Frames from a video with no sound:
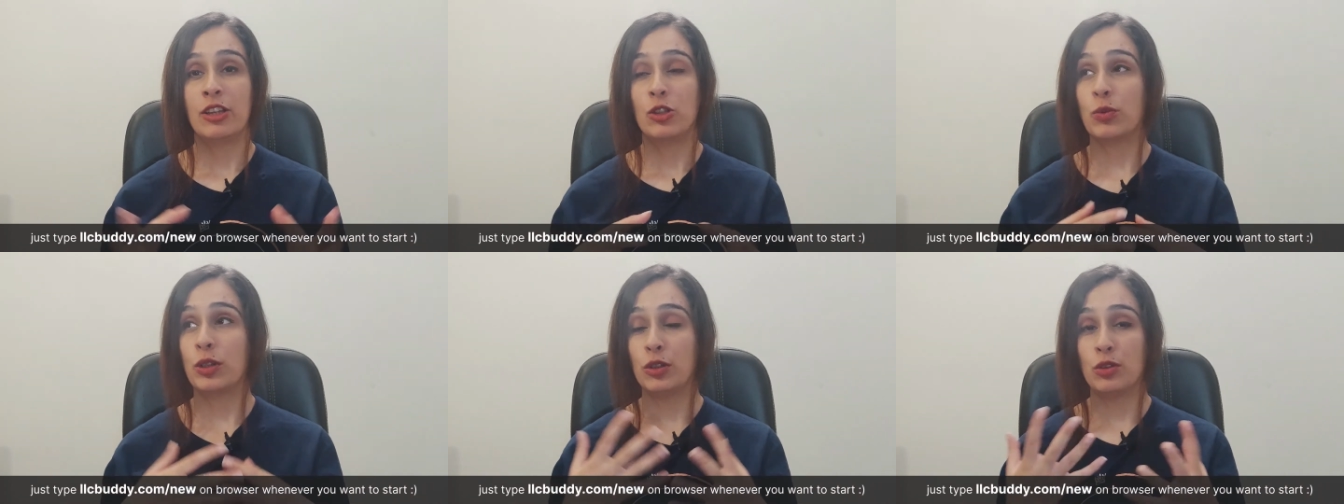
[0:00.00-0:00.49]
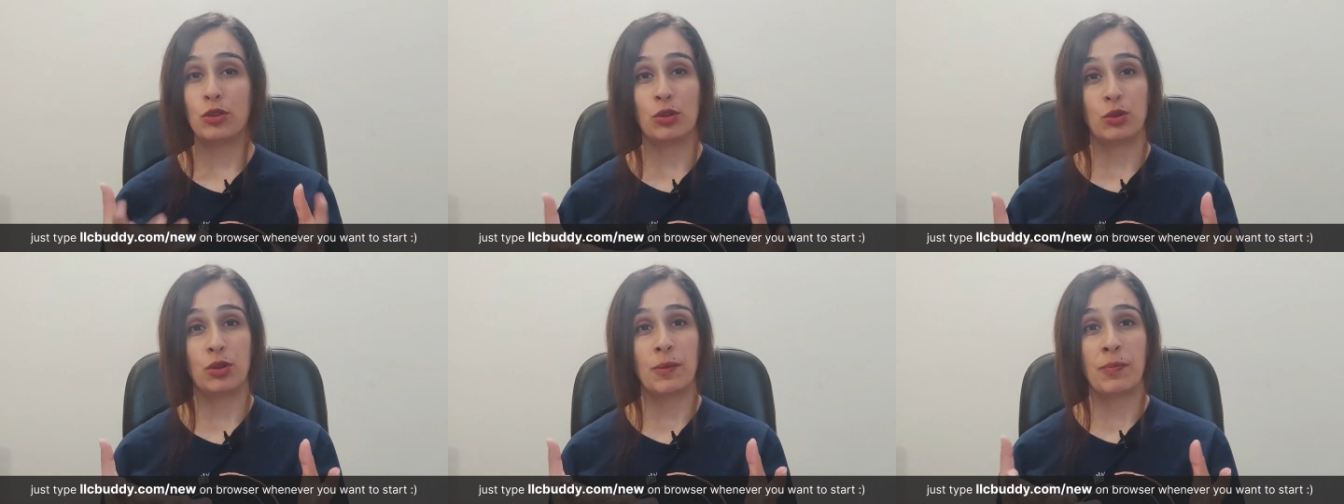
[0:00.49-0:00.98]
So when you're
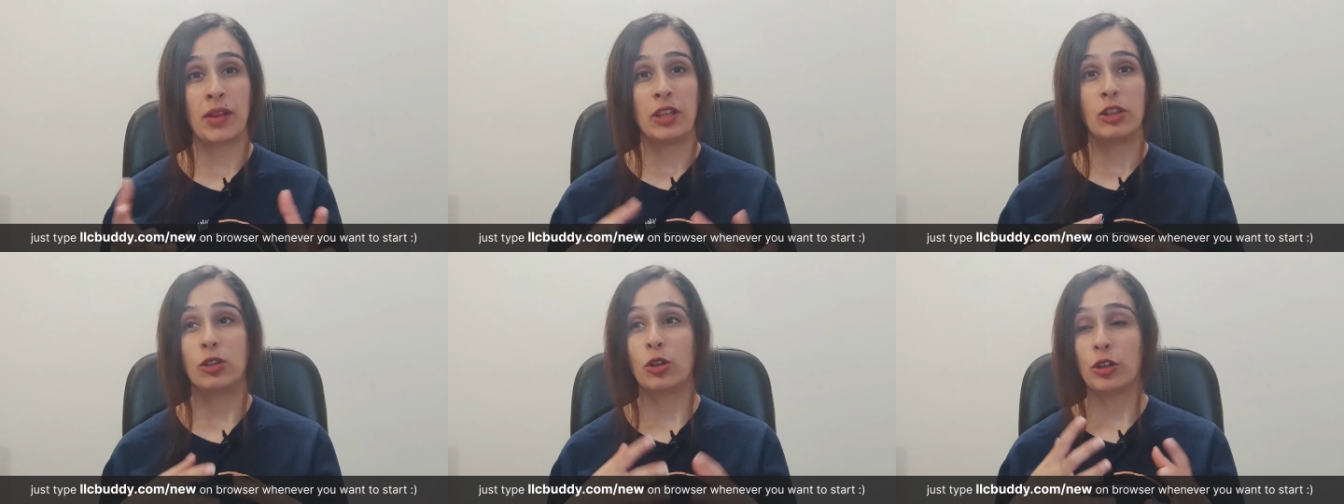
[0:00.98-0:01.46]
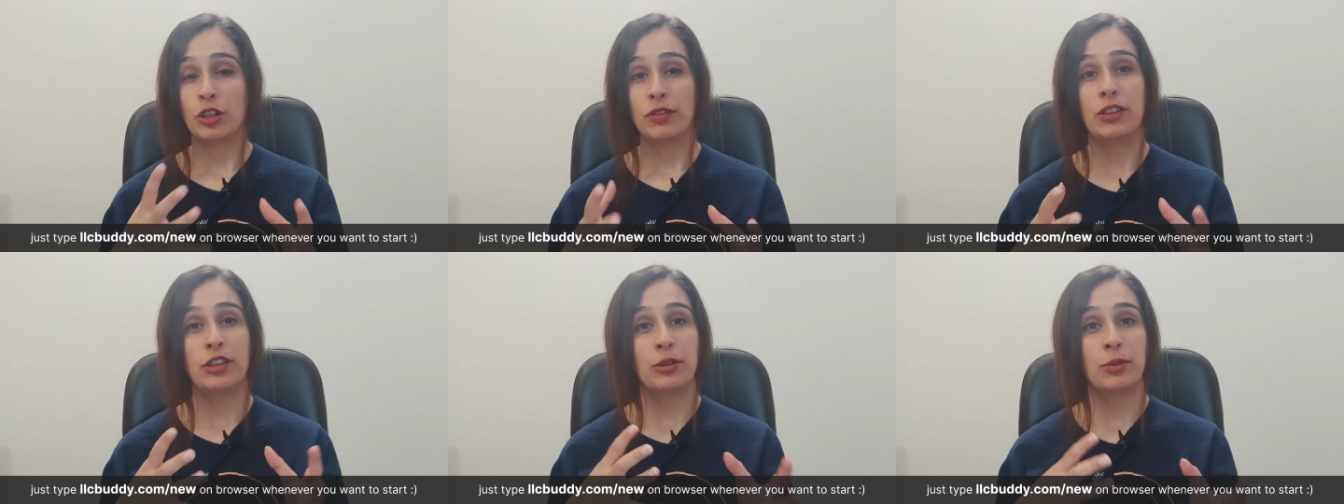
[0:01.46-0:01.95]
sued, the lawyer
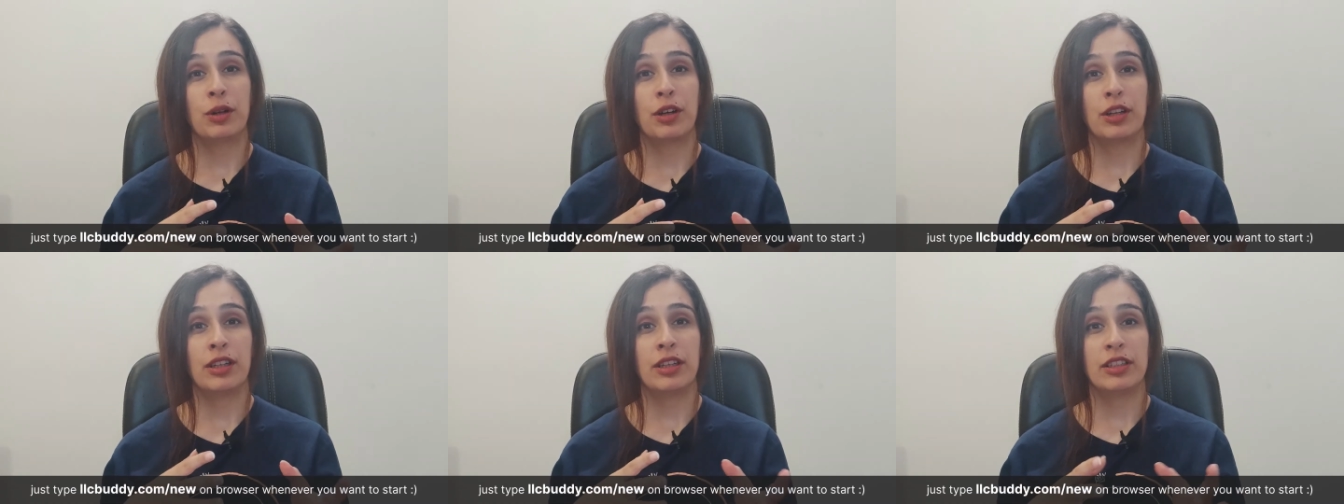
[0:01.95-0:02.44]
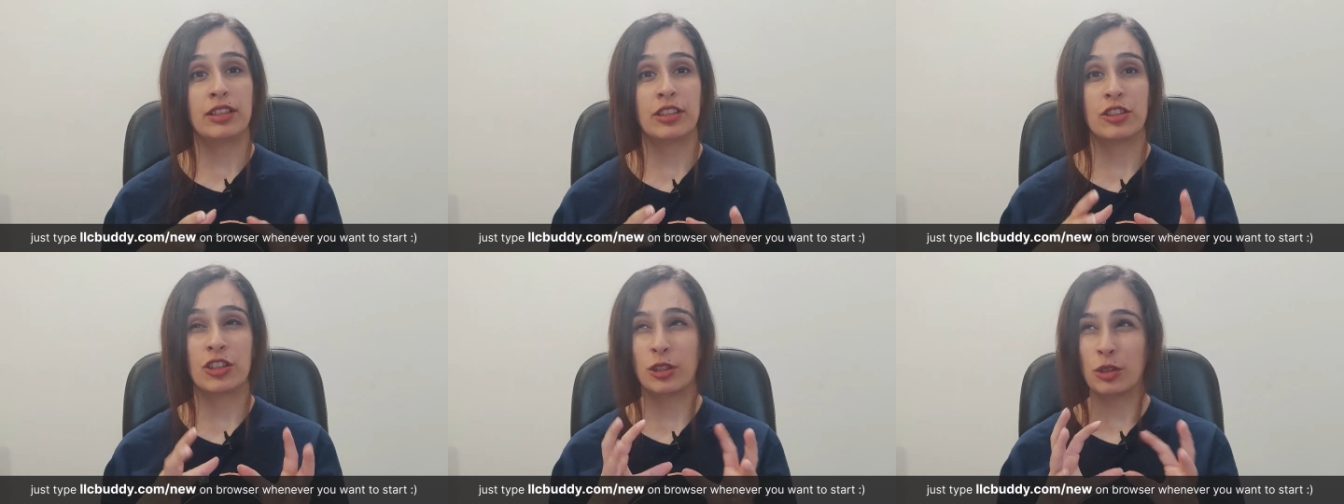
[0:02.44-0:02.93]
of the other party is going
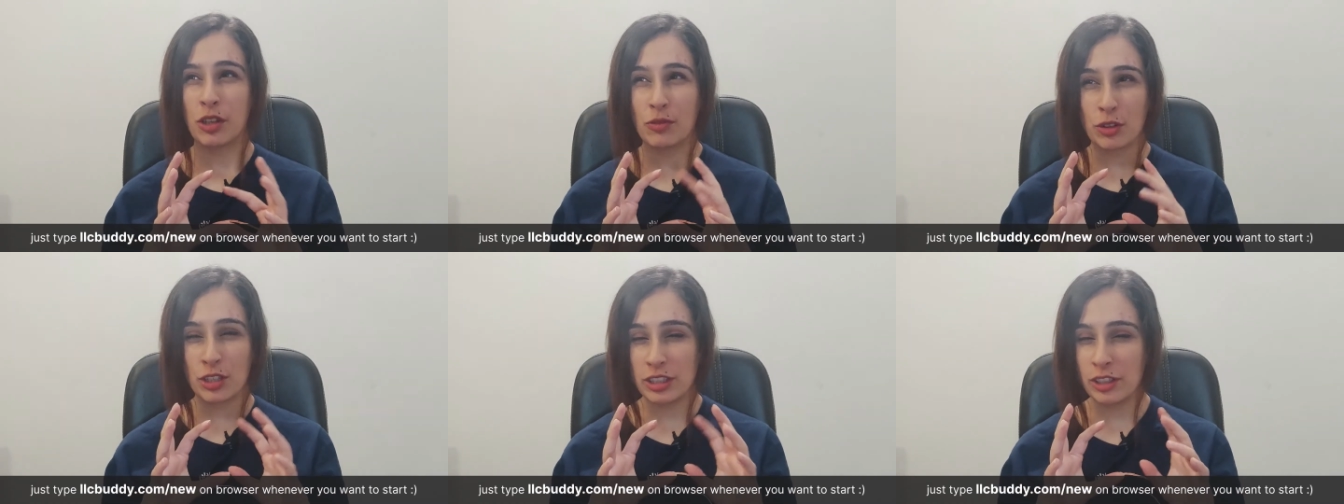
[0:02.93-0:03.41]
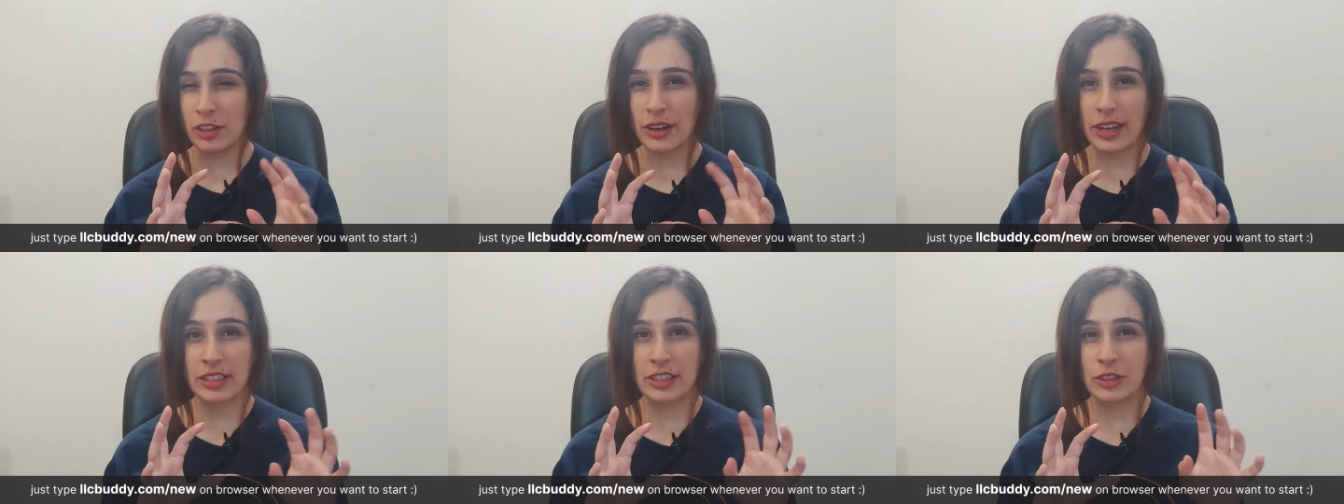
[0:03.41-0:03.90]
to start looking for little
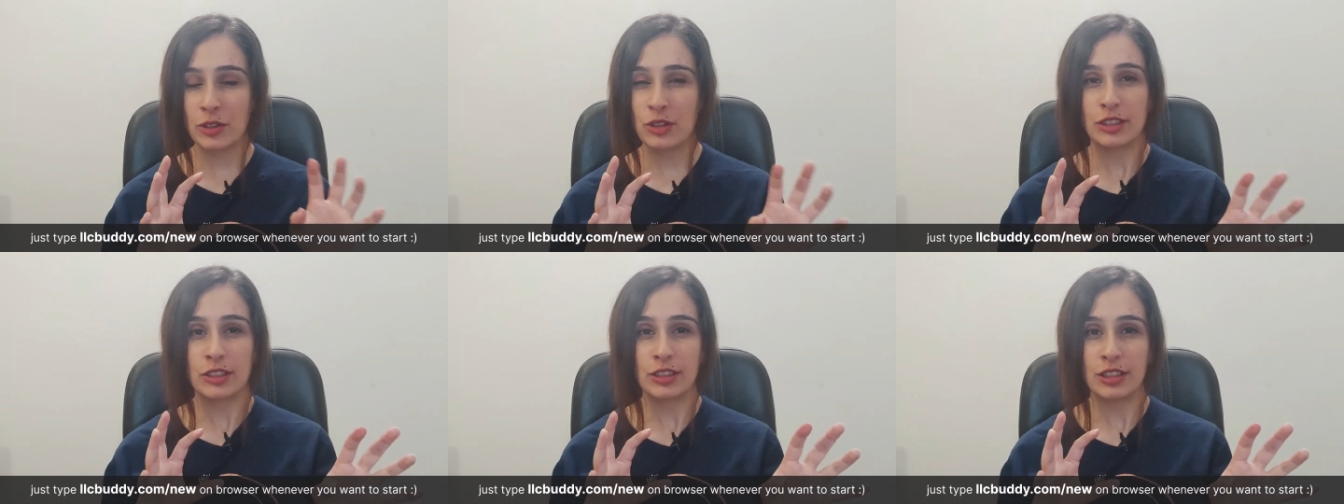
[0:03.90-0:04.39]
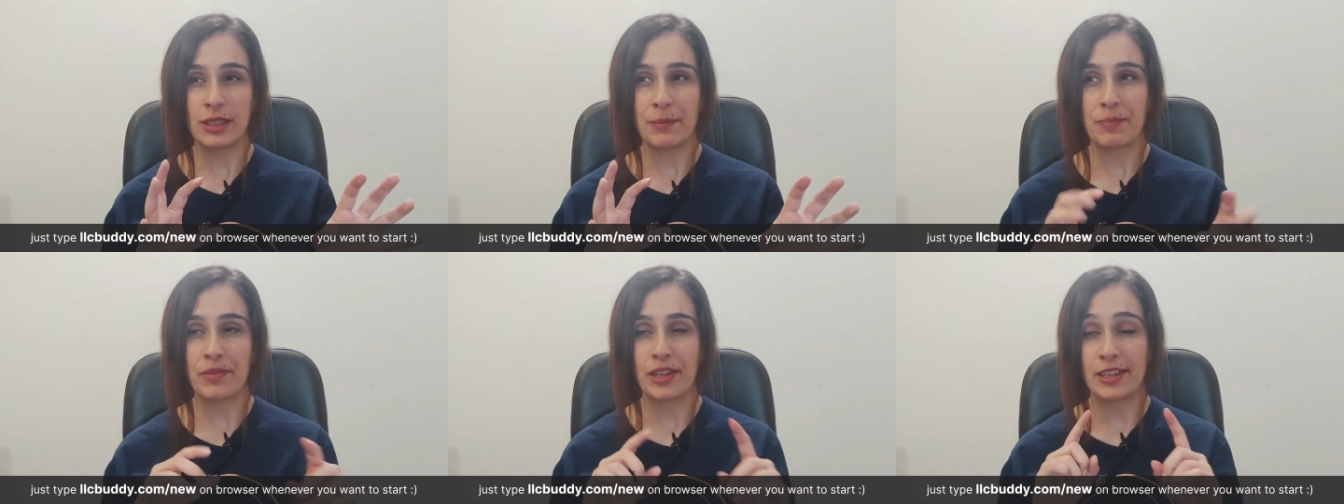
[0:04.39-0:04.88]
cracks in your
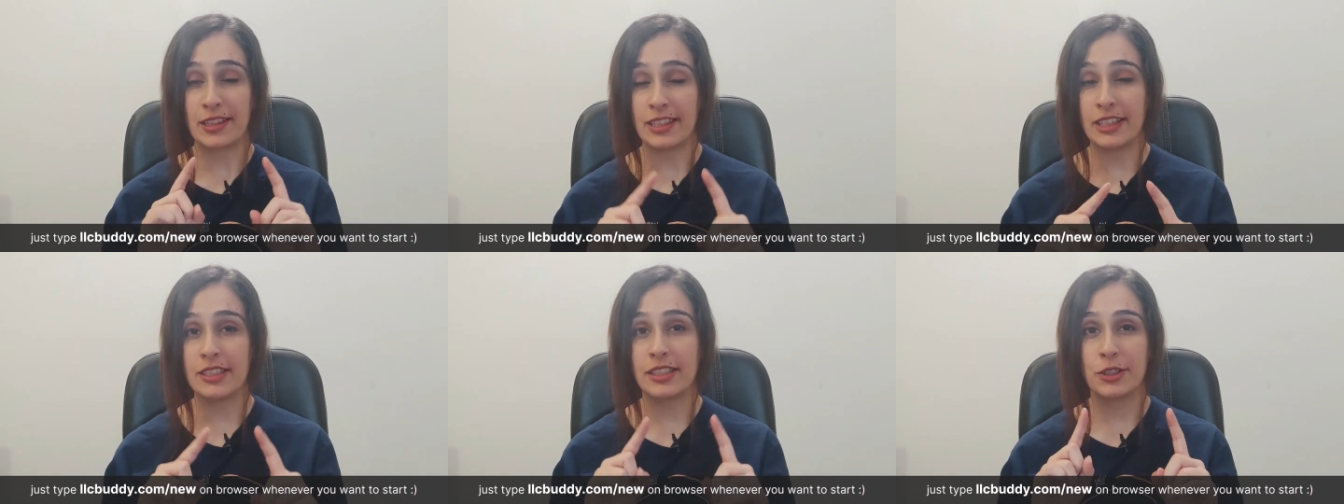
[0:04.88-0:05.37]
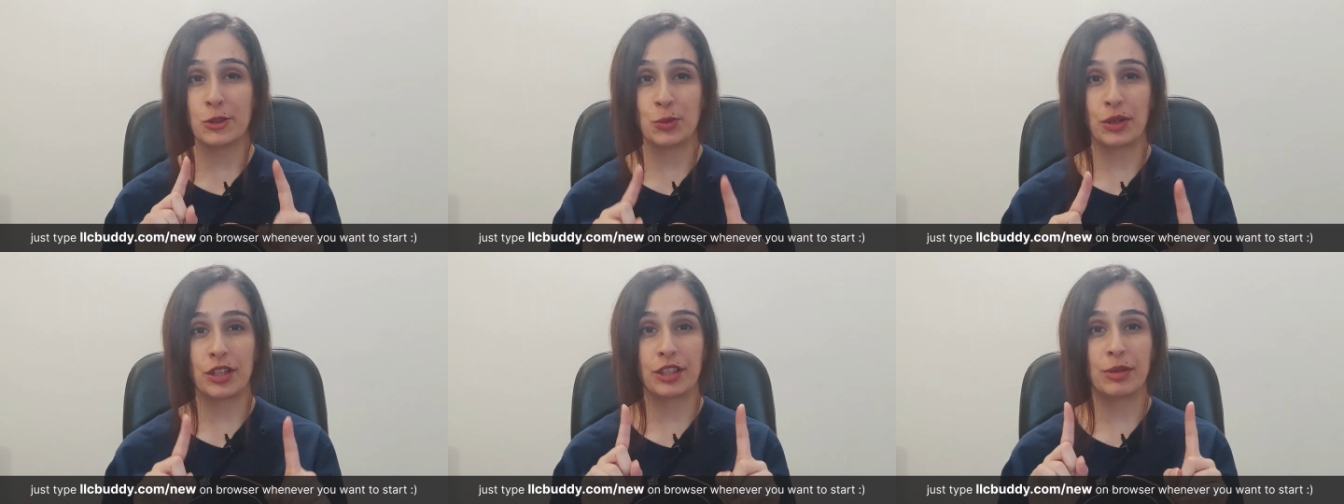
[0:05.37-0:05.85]
LLC. And this is
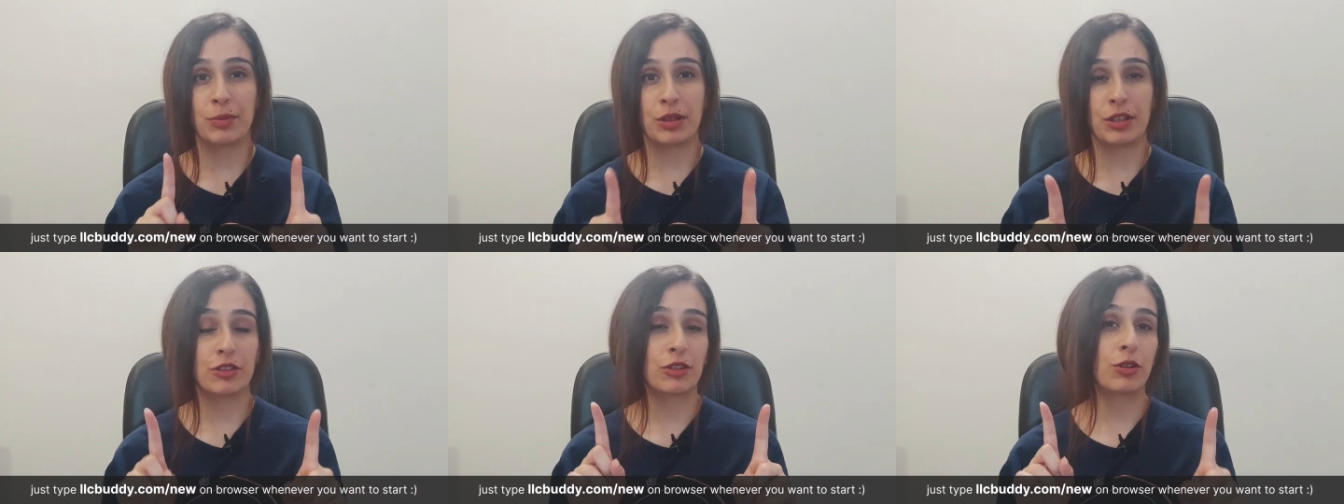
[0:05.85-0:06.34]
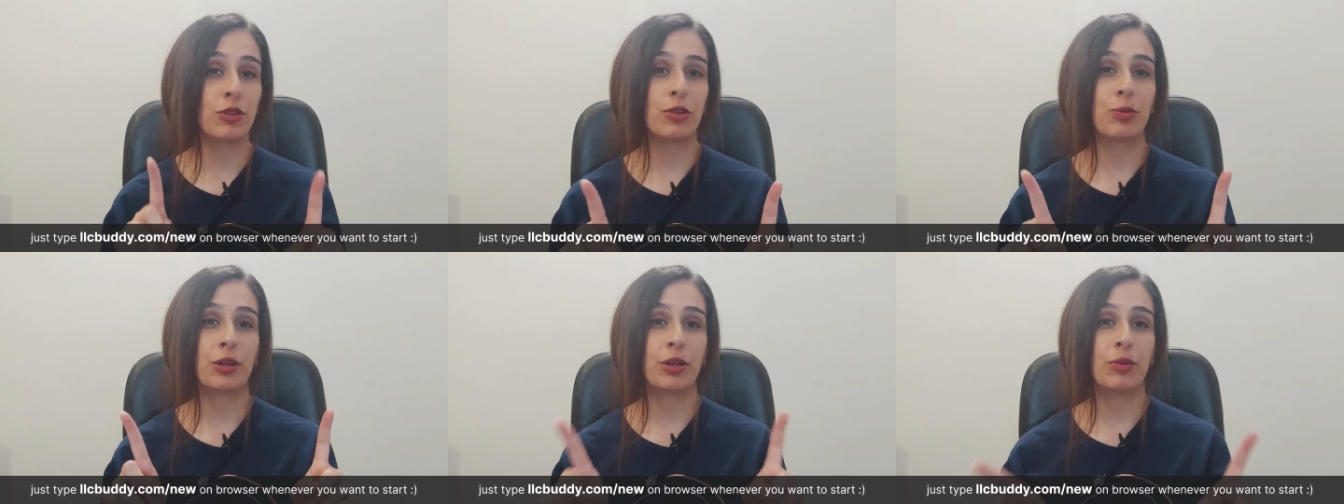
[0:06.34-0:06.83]
where they pierce the
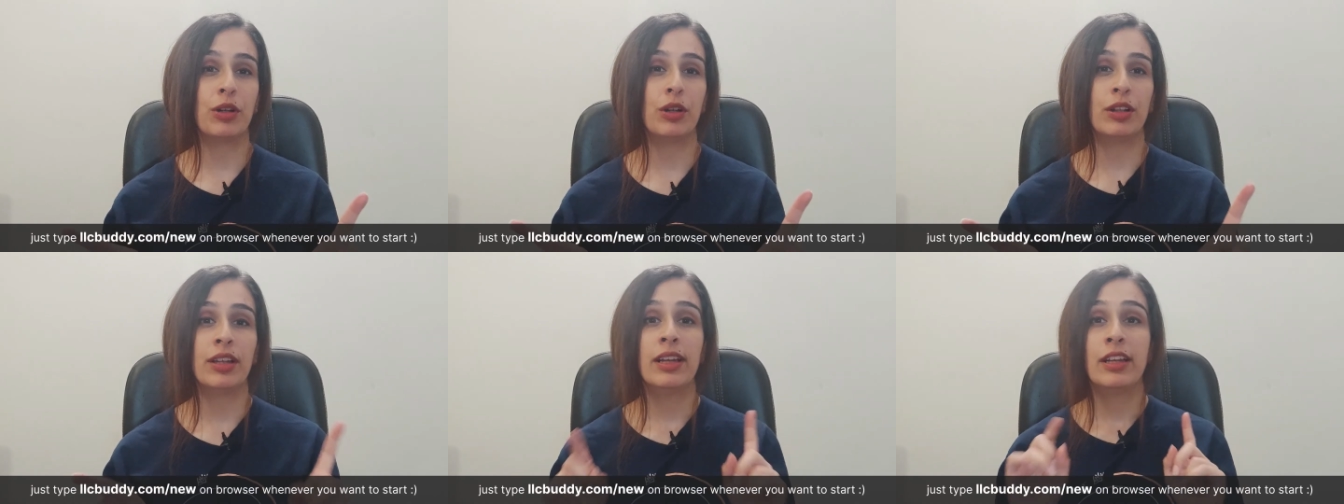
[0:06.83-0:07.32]
corporate veil.